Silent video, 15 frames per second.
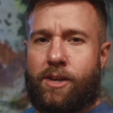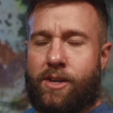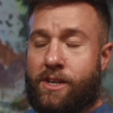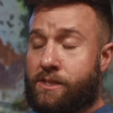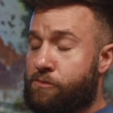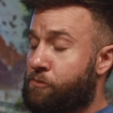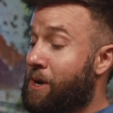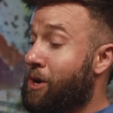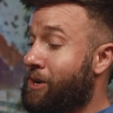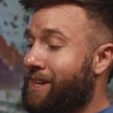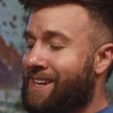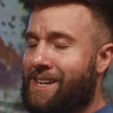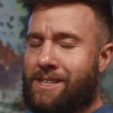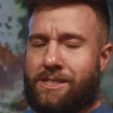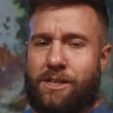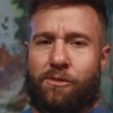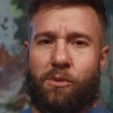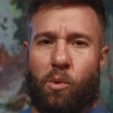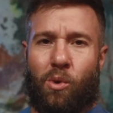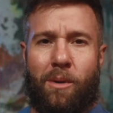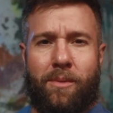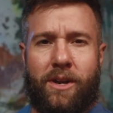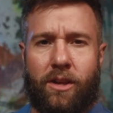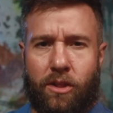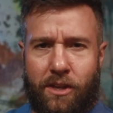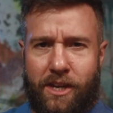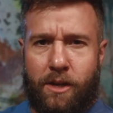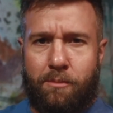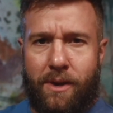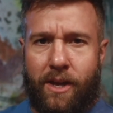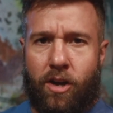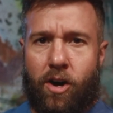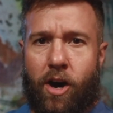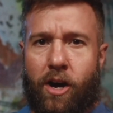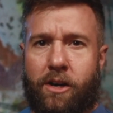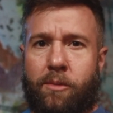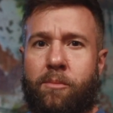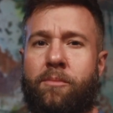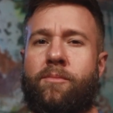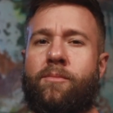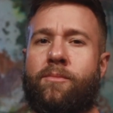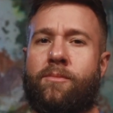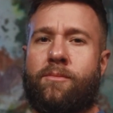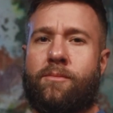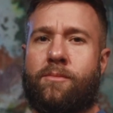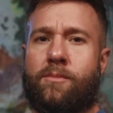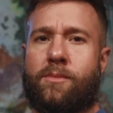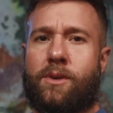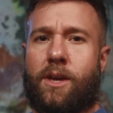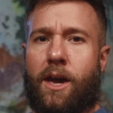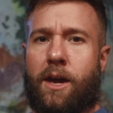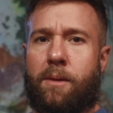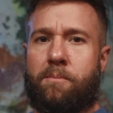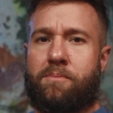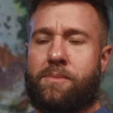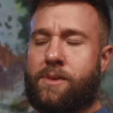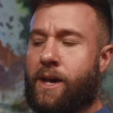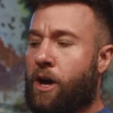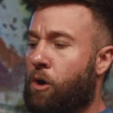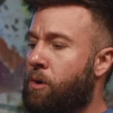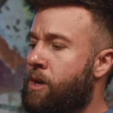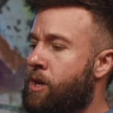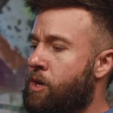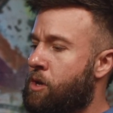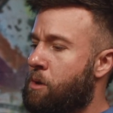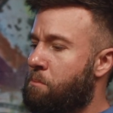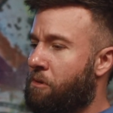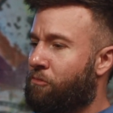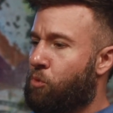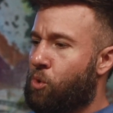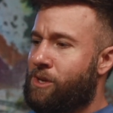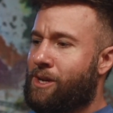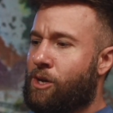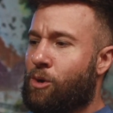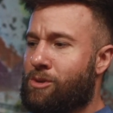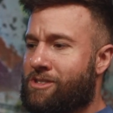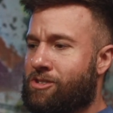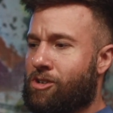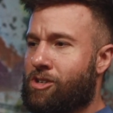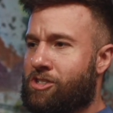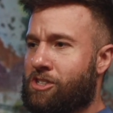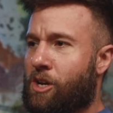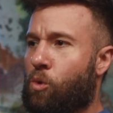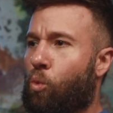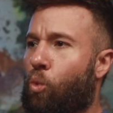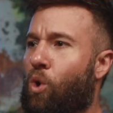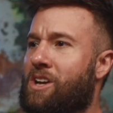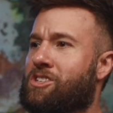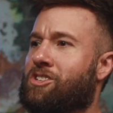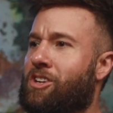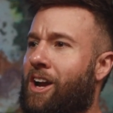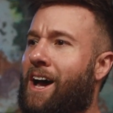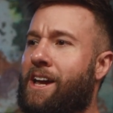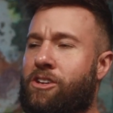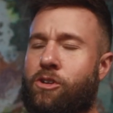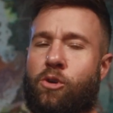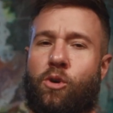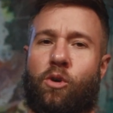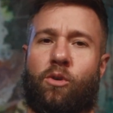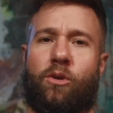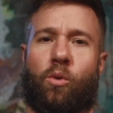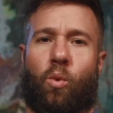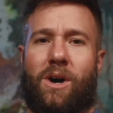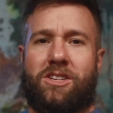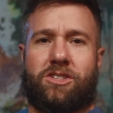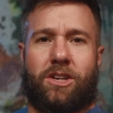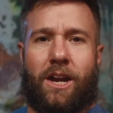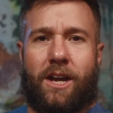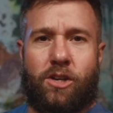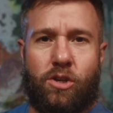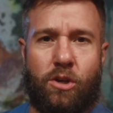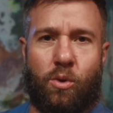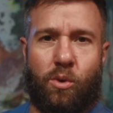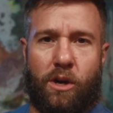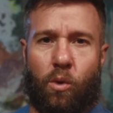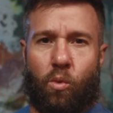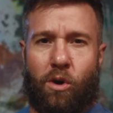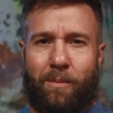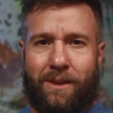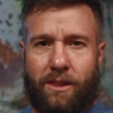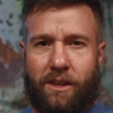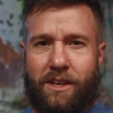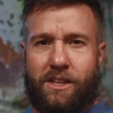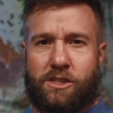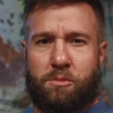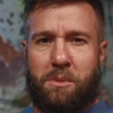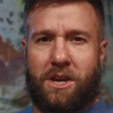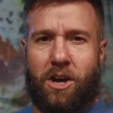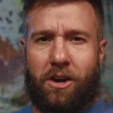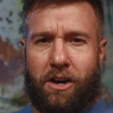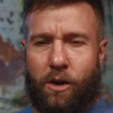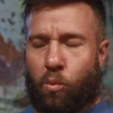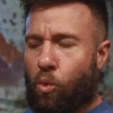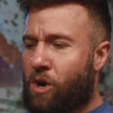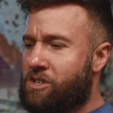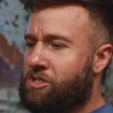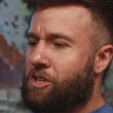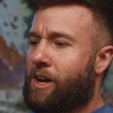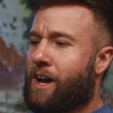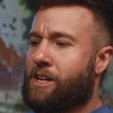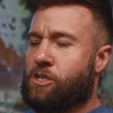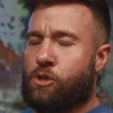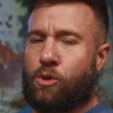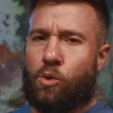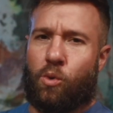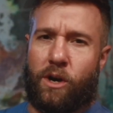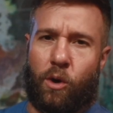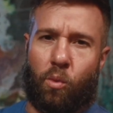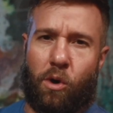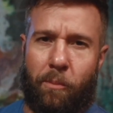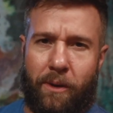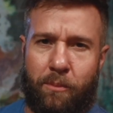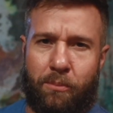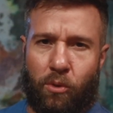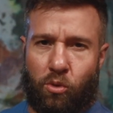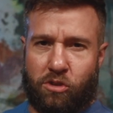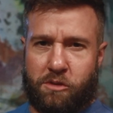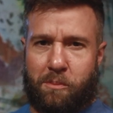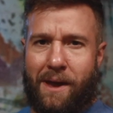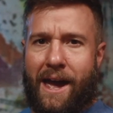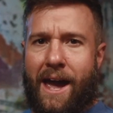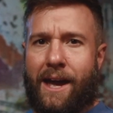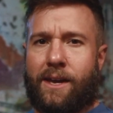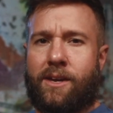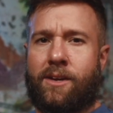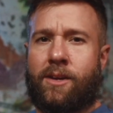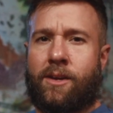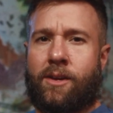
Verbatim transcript: It's very easy for women to lead men on. Okay, now, before you go searching, what should I do? What should I do when a woman leads me on? What should I do when a woman pulls back?